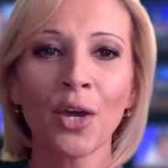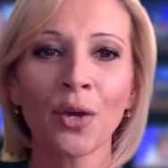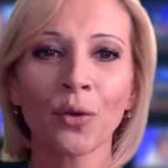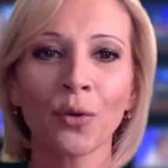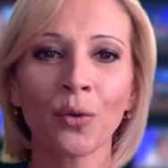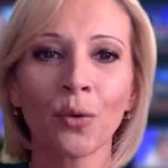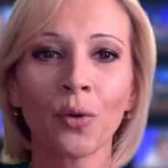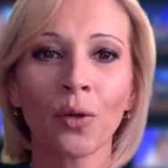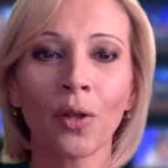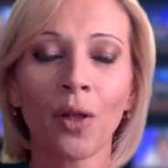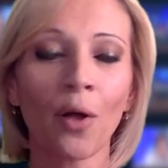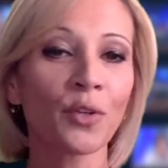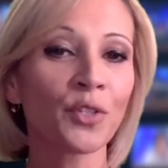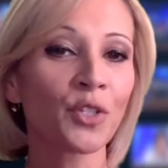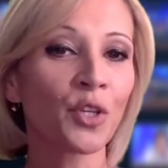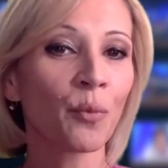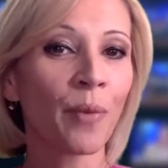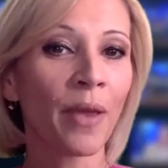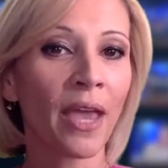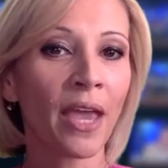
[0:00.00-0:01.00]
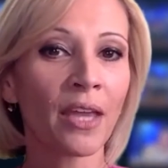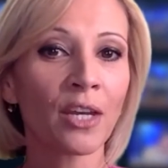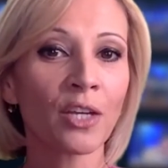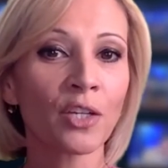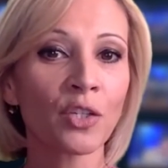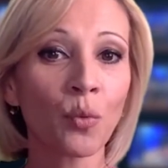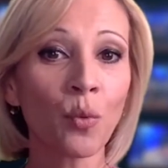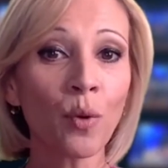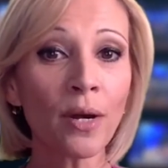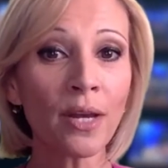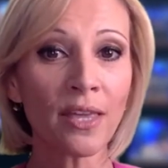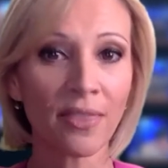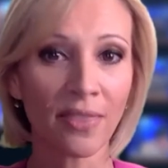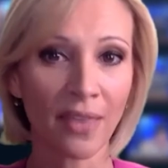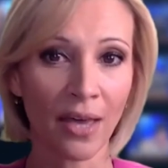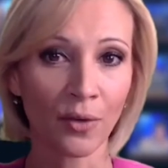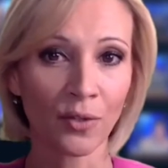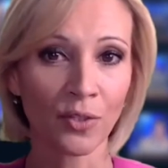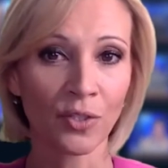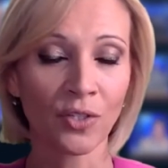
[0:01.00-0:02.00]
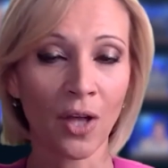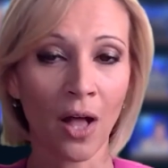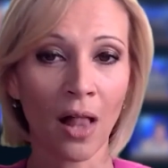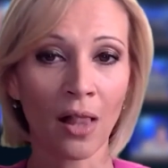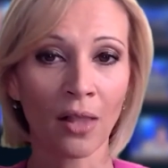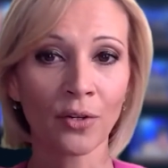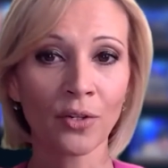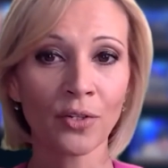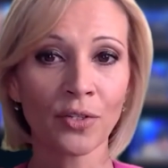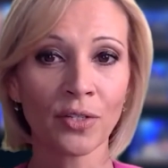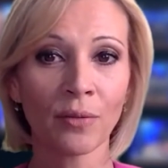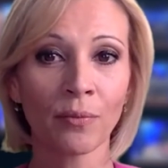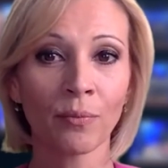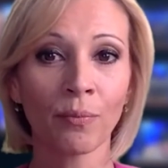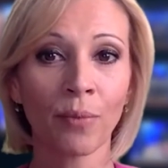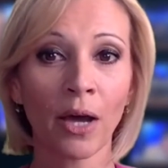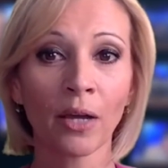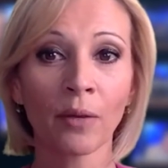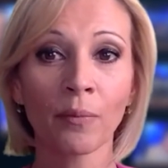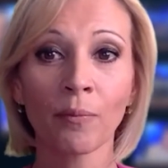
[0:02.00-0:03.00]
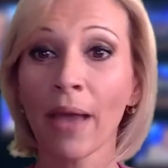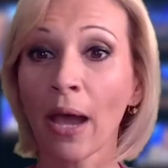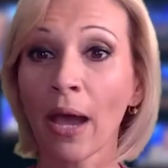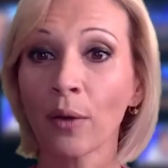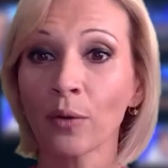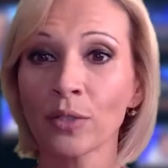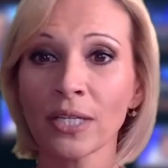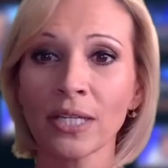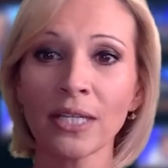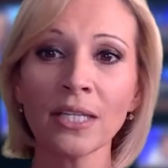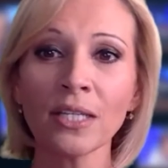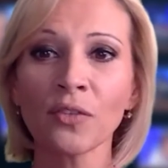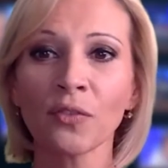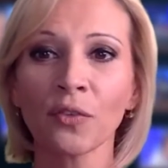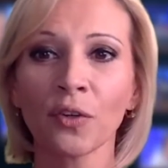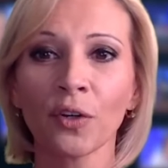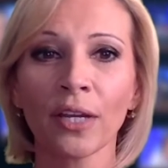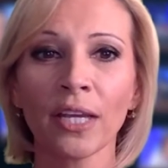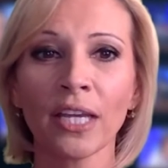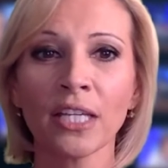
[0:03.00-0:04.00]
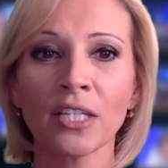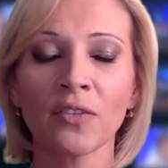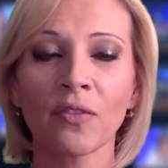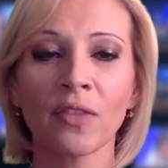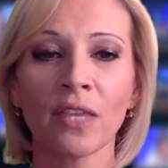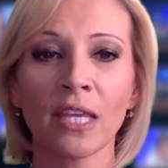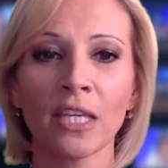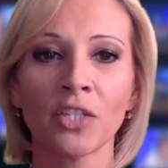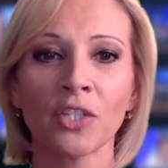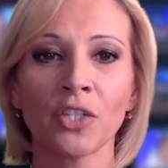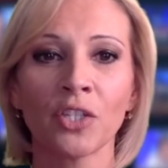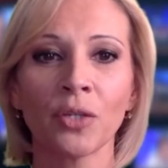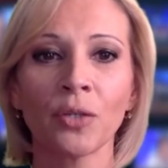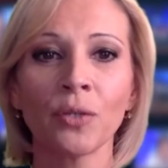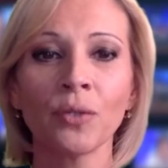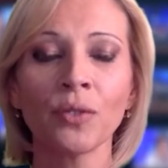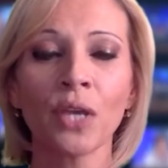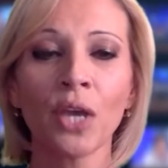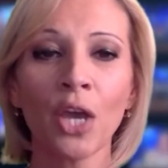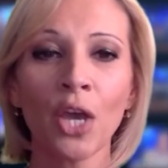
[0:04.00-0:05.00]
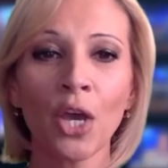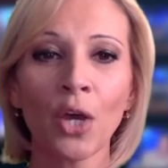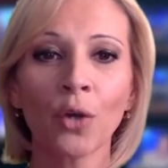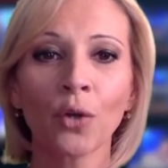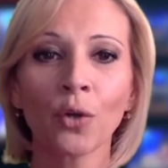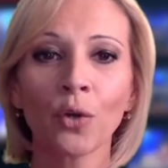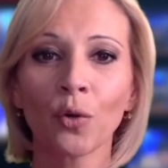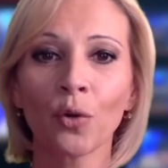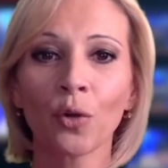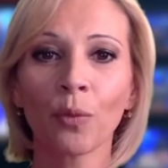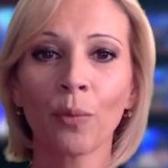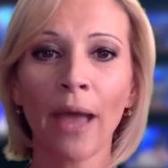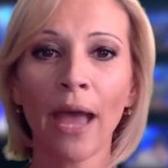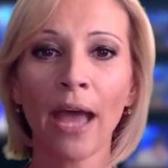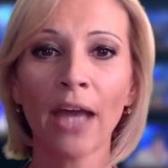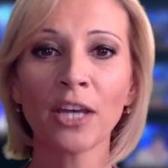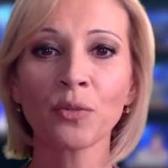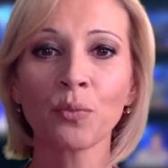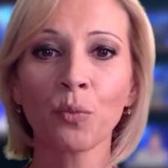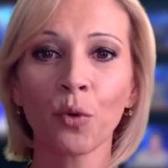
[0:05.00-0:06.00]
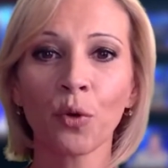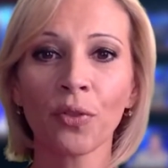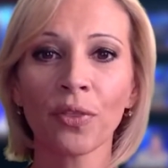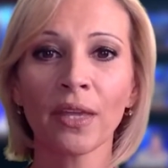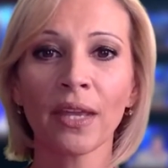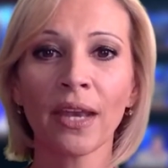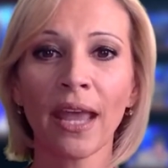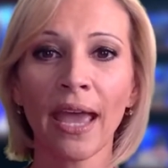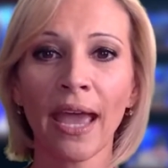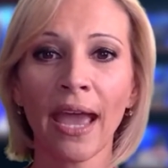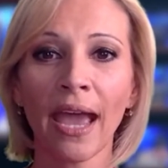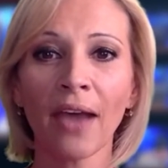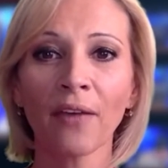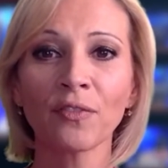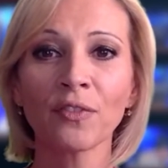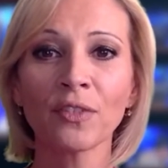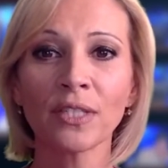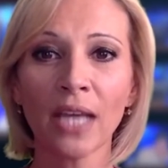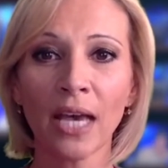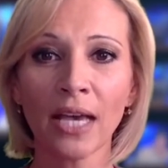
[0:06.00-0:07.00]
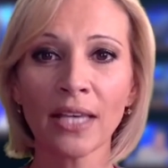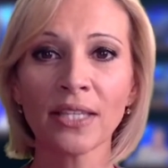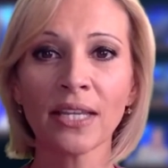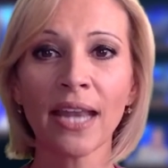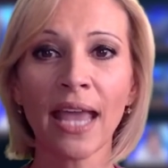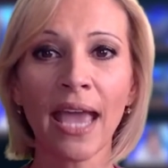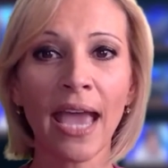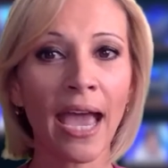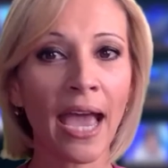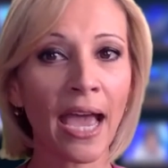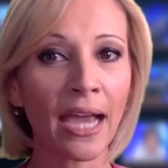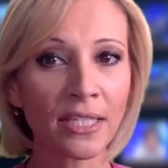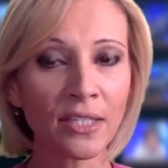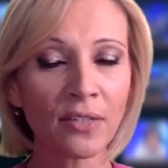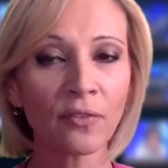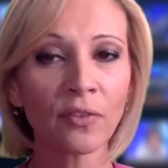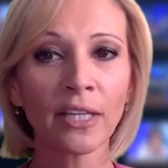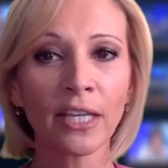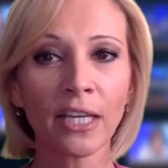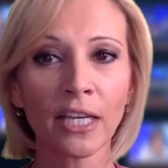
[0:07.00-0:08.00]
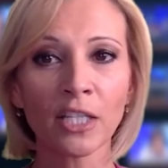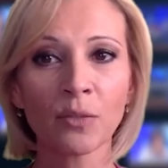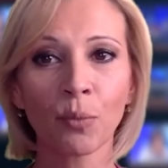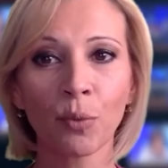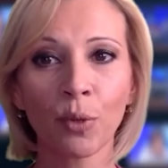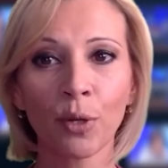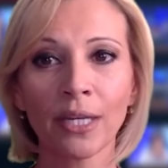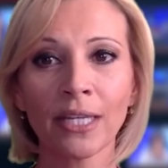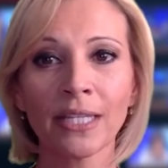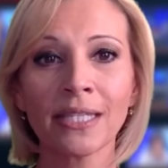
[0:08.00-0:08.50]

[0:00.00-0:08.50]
Google also paid $20,000 in bug bounties for each of the issues. Google patched more than a half dozen actively exploited